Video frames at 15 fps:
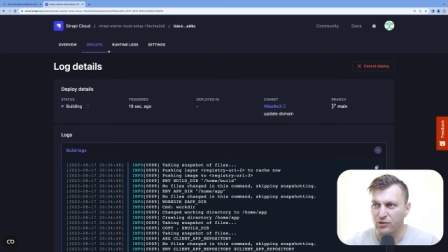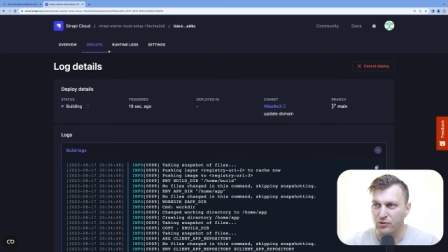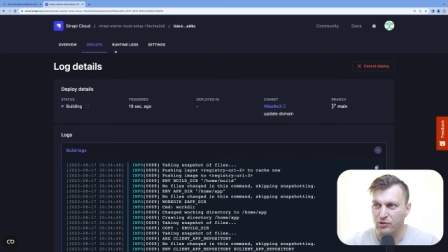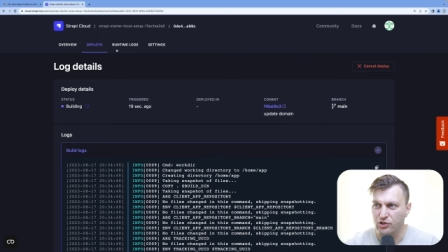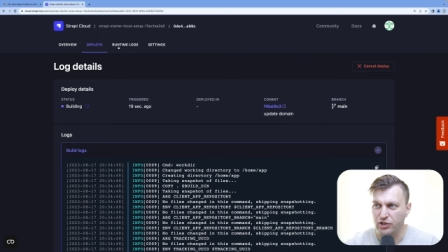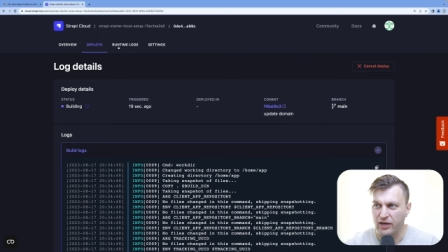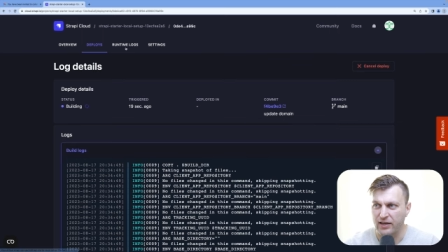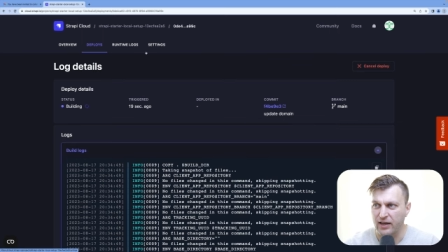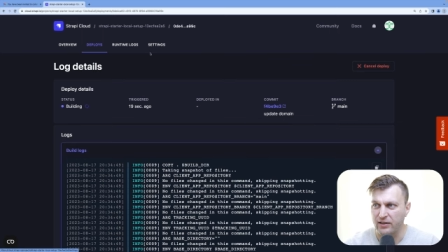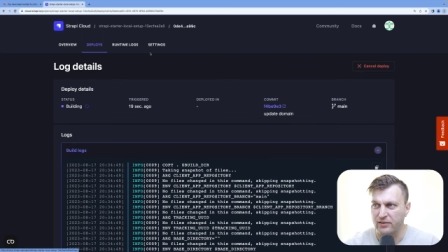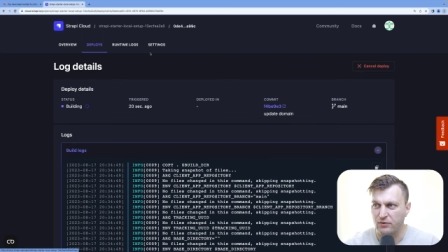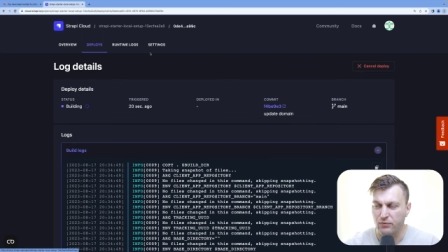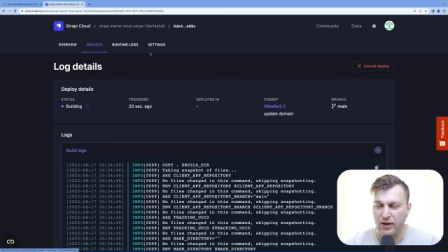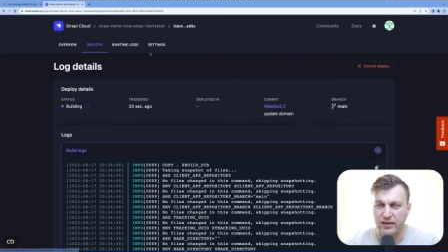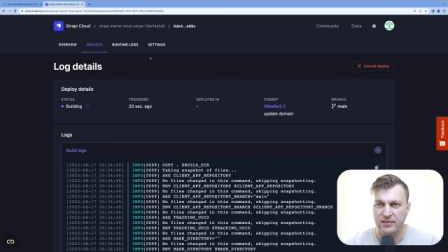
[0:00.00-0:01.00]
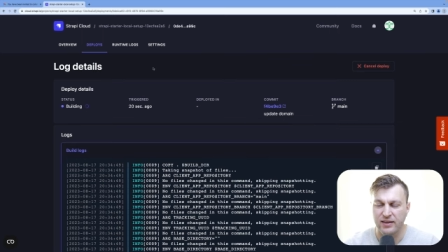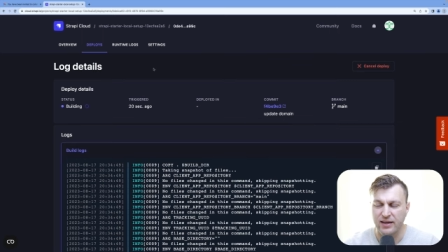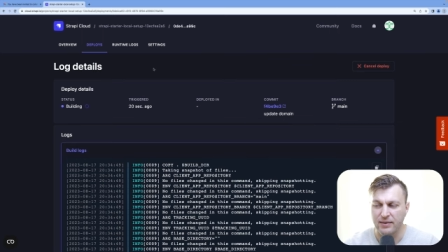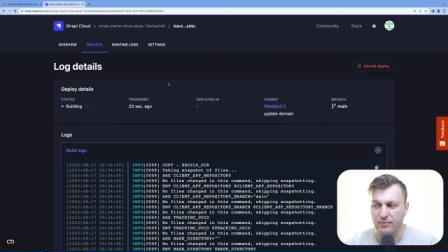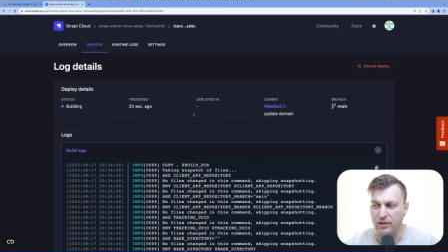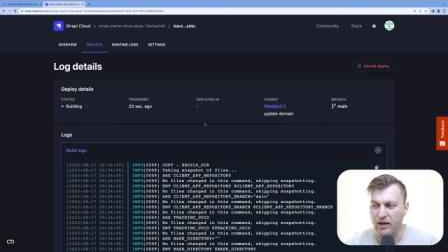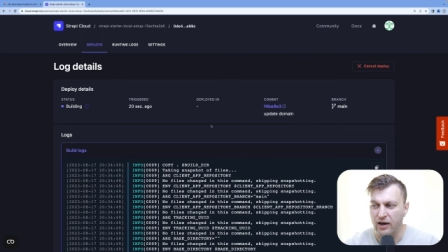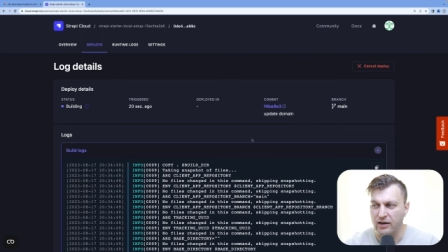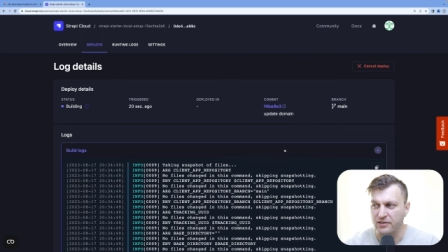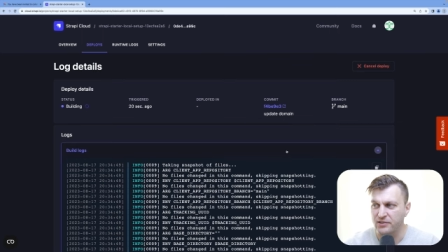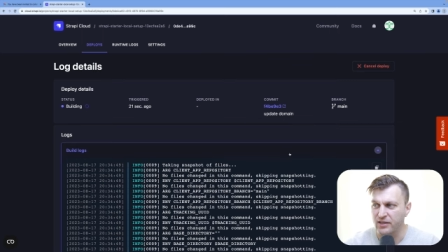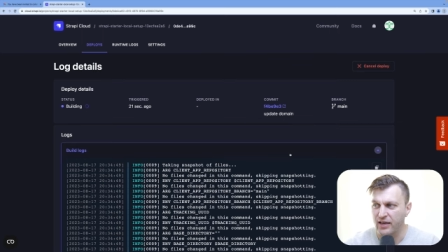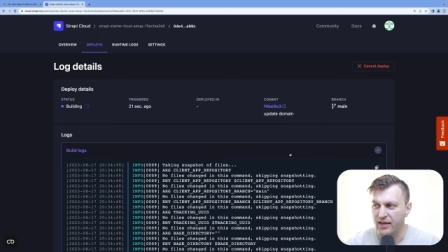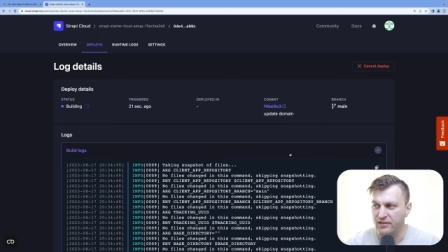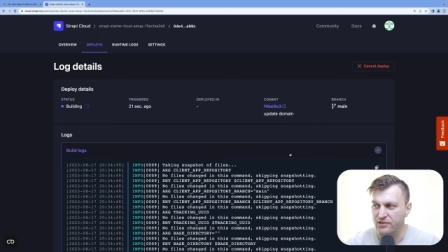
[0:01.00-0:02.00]
You could check out the runtime
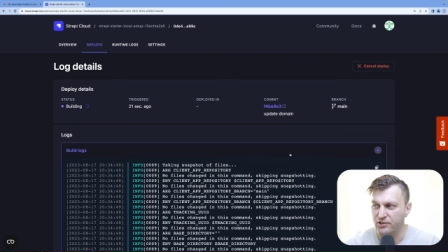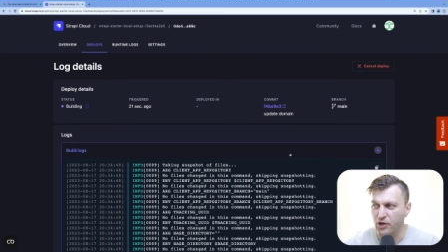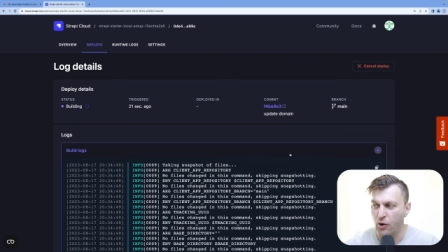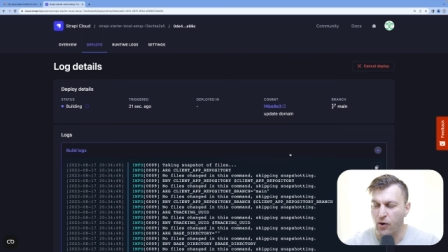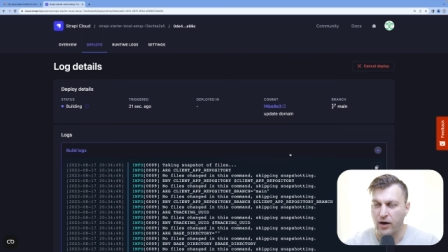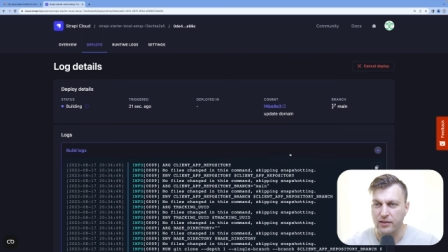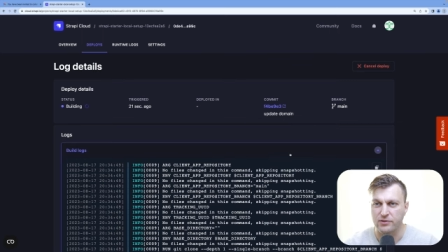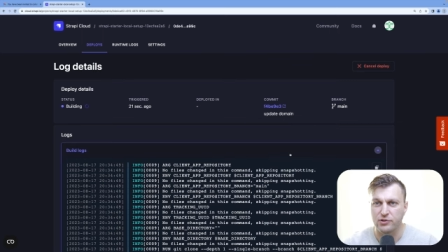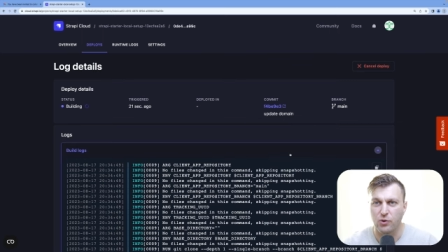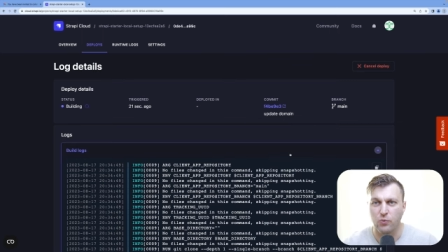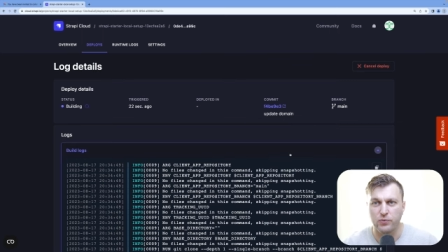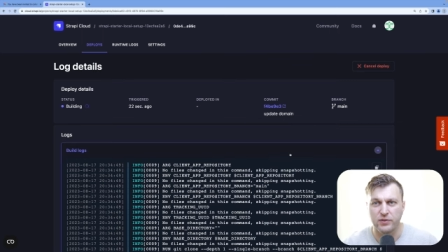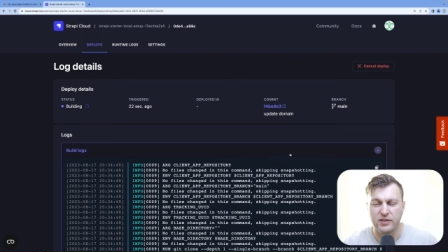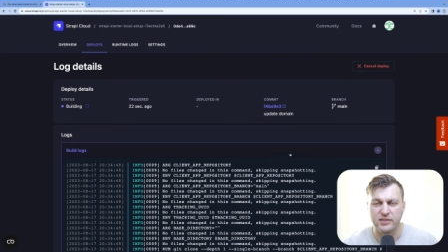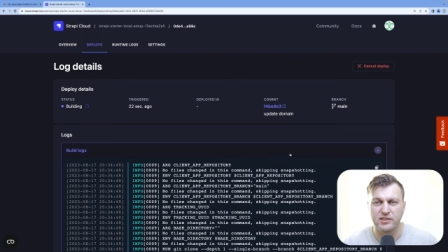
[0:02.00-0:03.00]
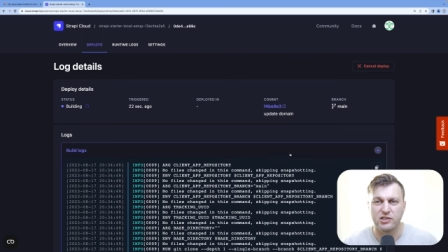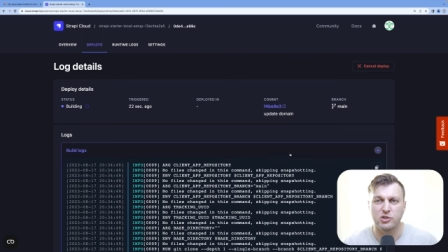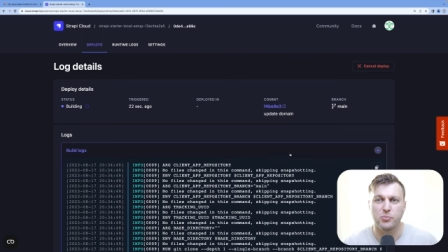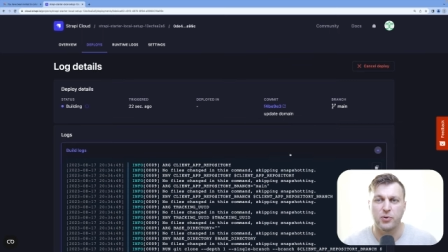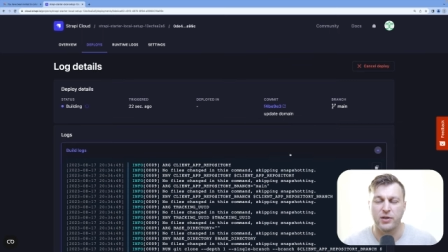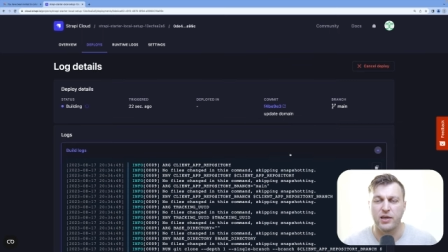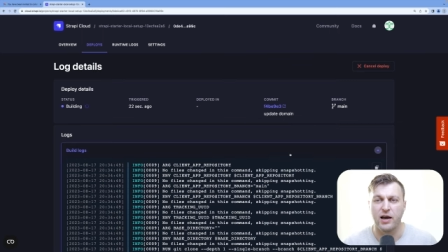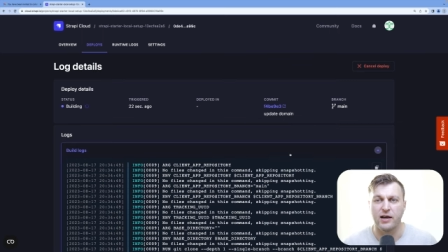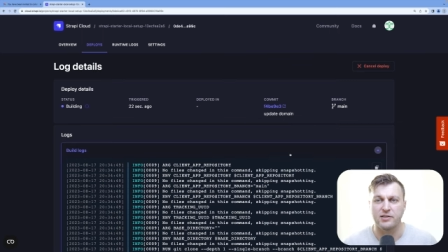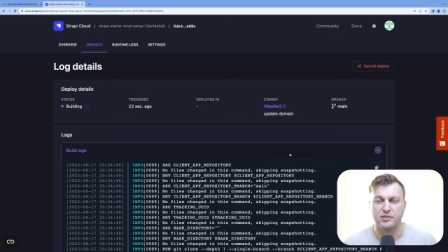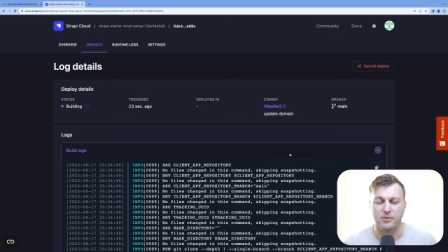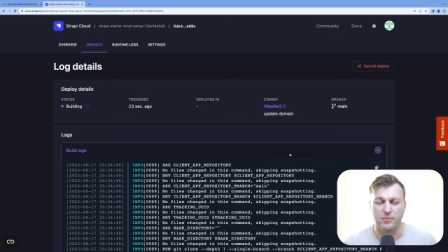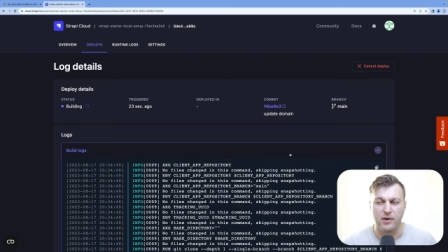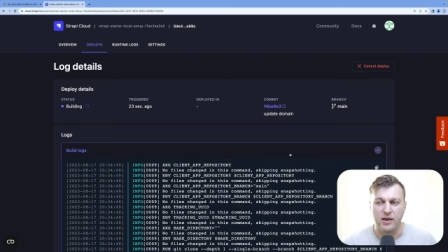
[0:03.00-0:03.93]
logs and so on. So this is pretty awesome.